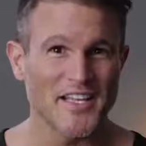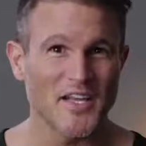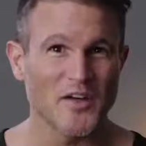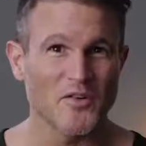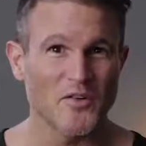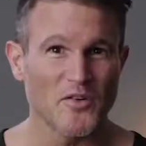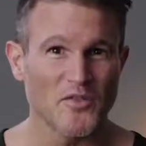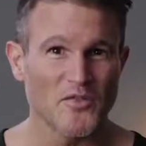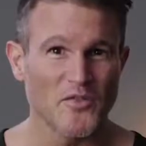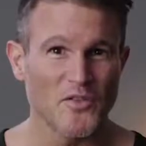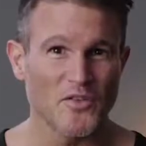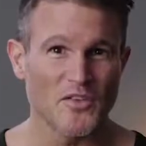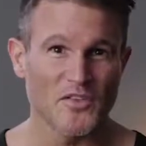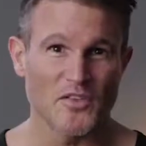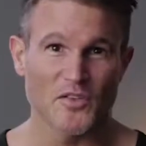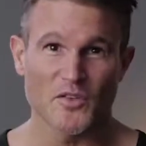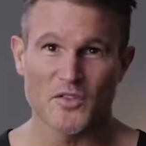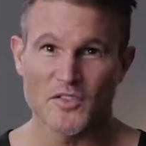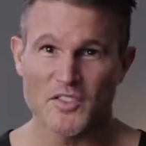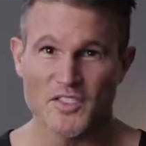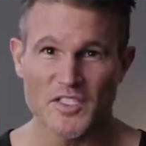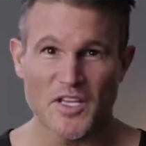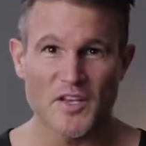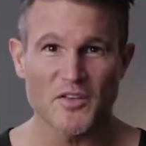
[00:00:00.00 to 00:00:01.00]
go of
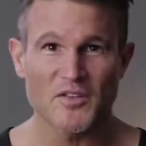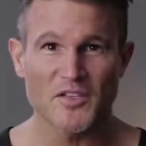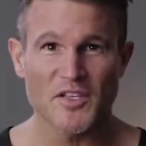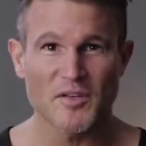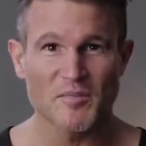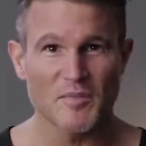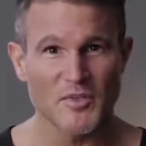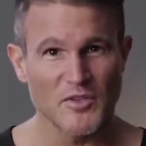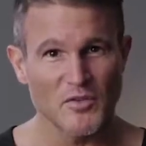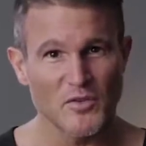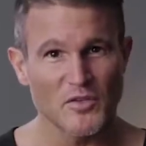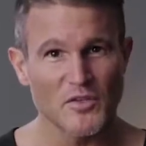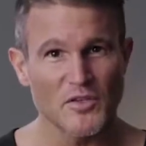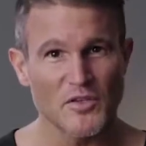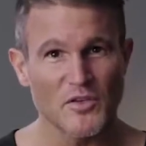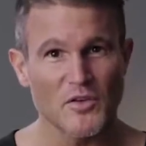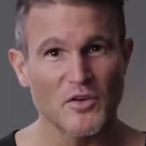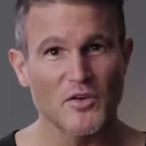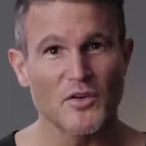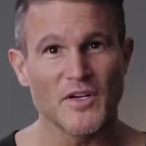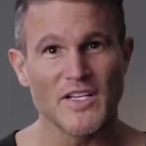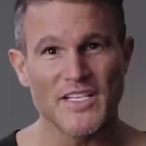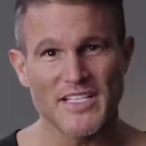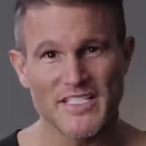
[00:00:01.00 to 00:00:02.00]
your sodium and all
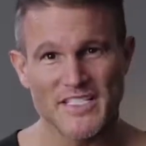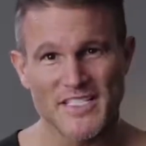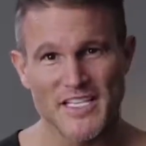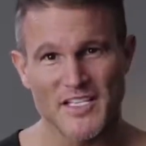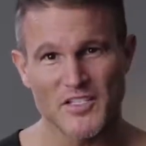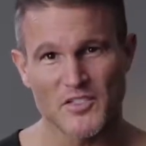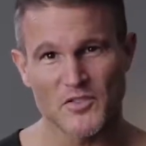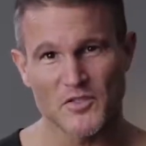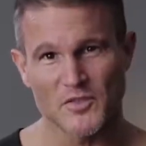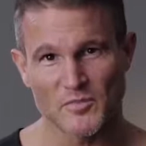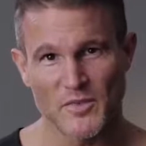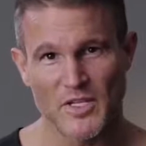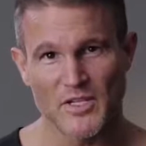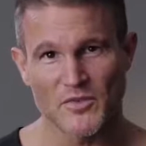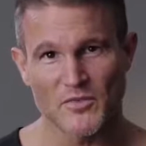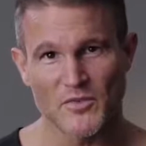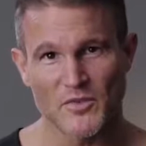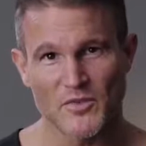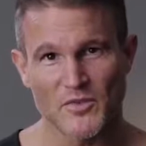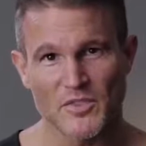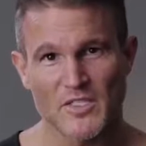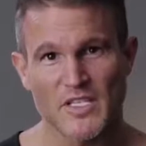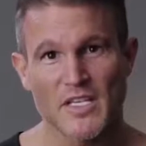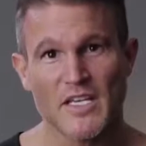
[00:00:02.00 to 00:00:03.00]
your essential
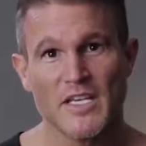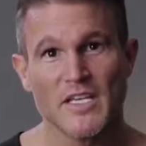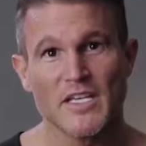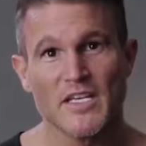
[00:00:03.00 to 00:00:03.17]
minerals.